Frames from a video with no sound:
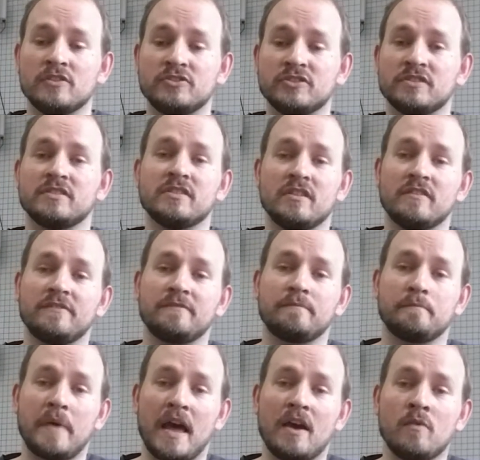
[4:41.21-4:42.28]
just enough
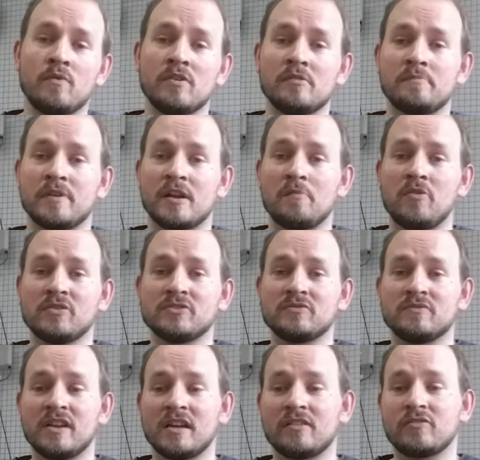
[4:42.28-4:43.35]
power, but I'm
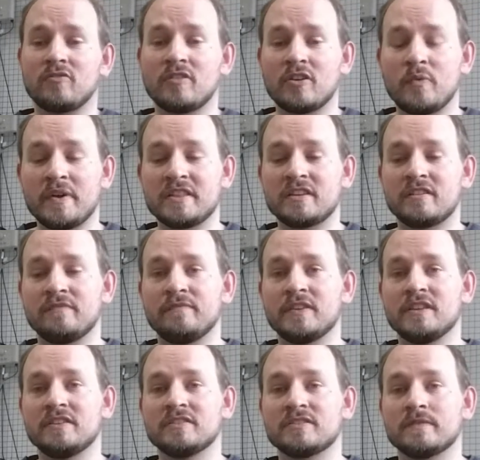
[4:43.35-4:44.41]
also not throwing away the
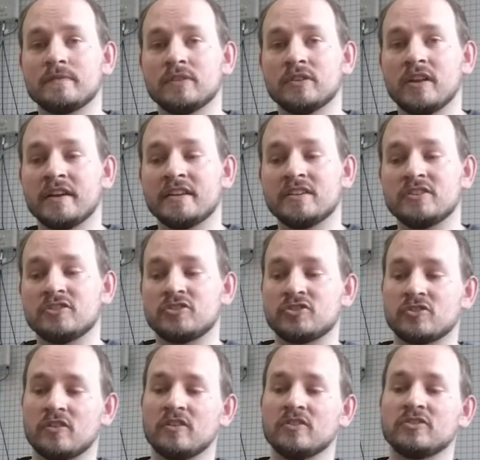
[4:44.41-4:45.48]
convenience of a light
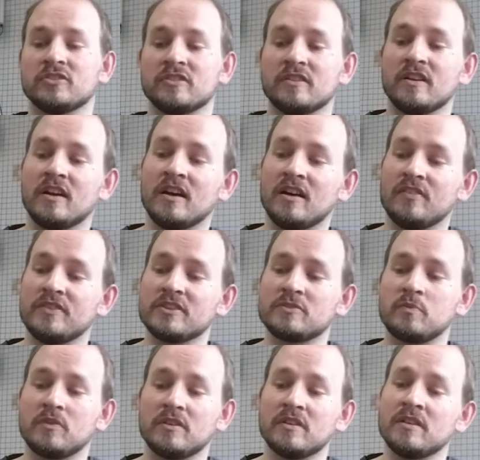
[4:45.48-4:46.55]
charger.
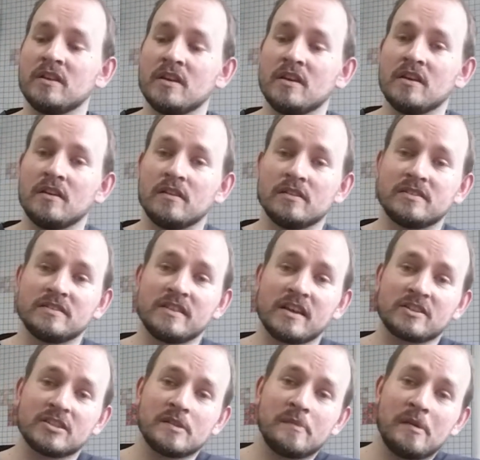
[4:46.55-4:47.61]
This is
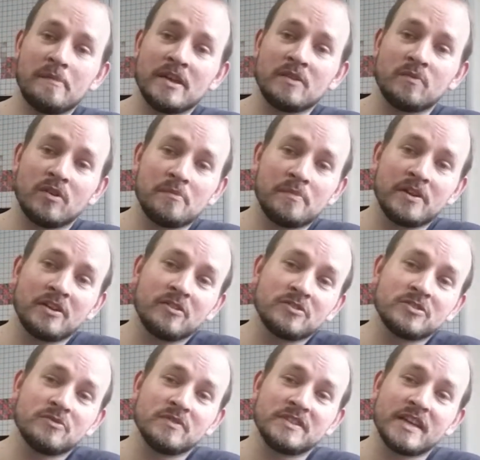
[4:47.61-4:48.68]
actually my main one, but it
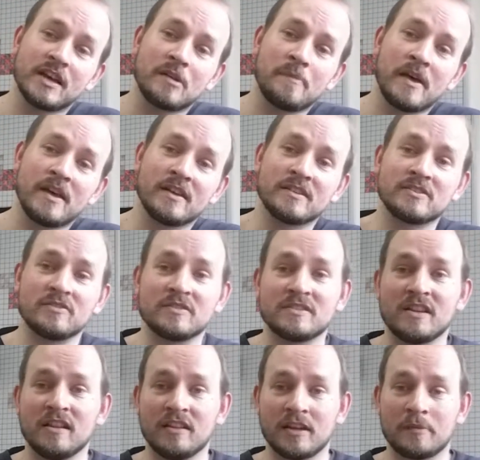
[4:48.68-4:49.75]
goes into a tech bag, so
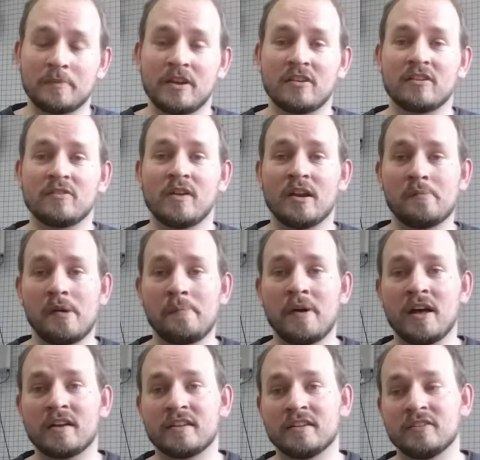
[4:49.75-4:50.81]
it's not like I'm carrying it around in my
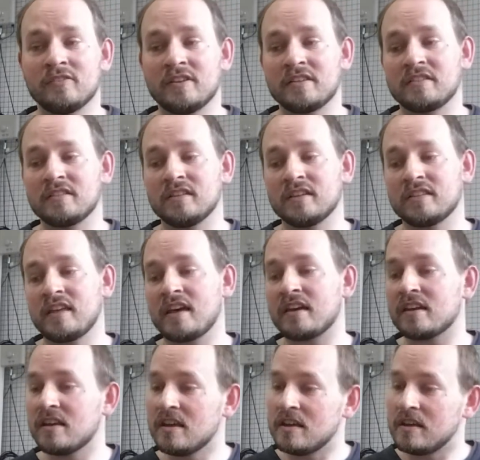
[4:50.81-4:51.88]
pocket or anything like that.